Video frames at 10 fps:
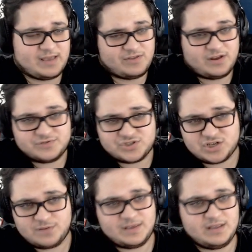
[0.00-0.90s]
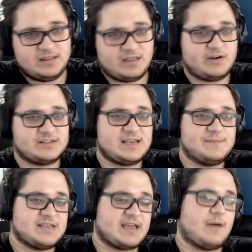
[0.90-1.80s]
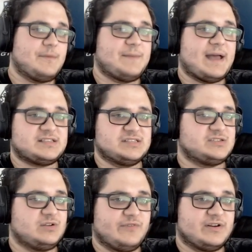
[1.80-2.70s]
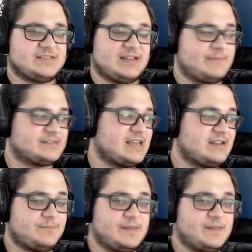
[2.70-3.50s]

I thought it was just going to be their attempt at coming back to this universe, and I'm excited to